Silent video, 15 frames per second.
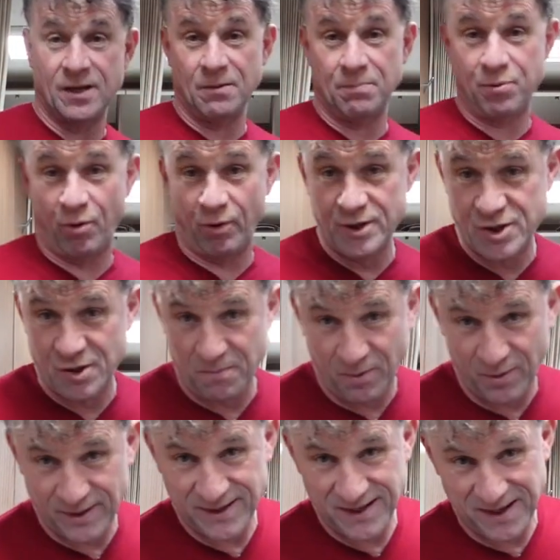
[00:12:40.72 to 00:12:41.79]
the price on
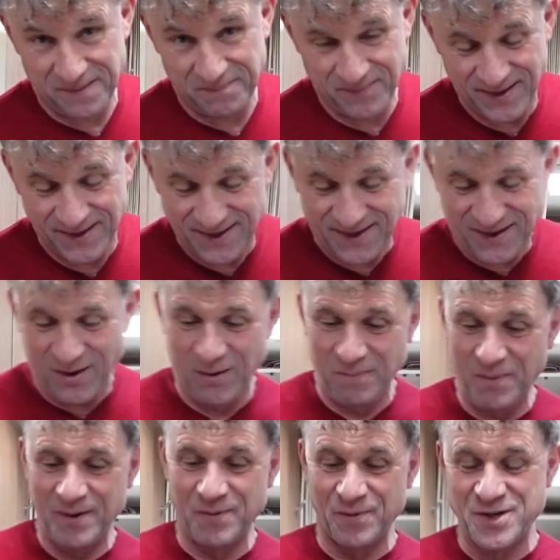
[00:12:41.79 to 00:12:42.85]

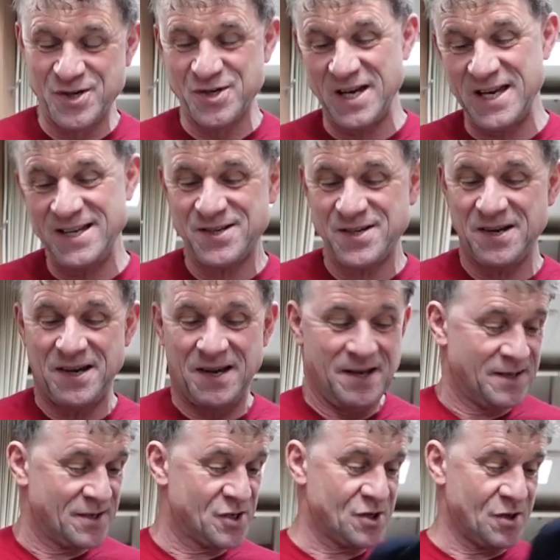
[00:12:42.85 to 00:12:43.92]
my receipt.
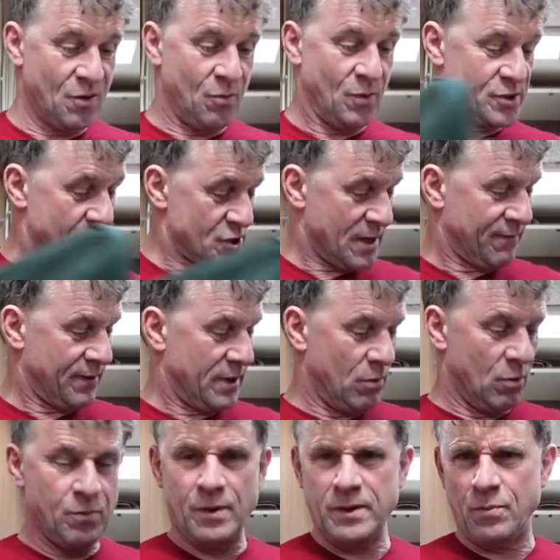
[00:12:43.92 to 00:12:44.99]
So we're just having a
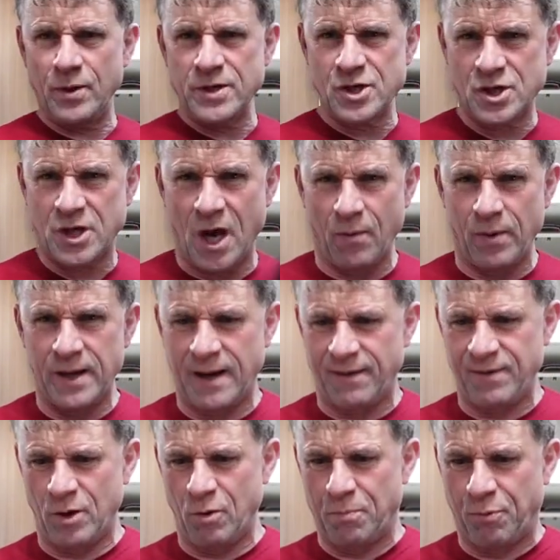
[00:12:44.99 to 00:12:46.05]
little, we just go in and have
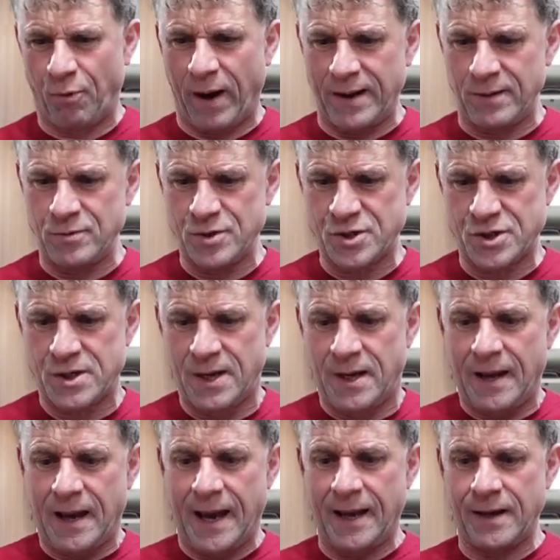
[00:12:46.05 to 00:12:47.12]
a little browse,
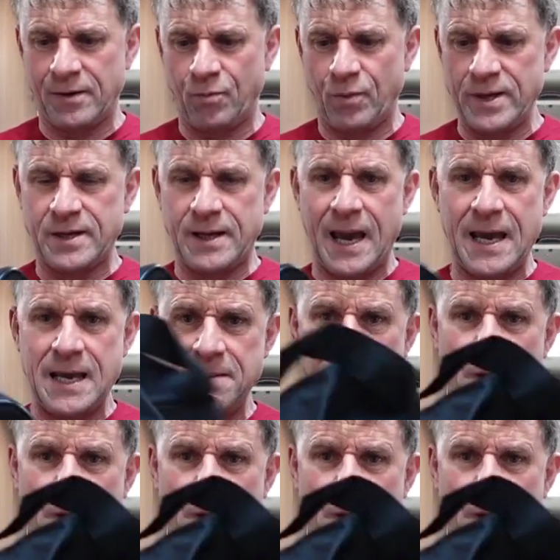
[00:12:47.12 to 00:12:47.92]
and we came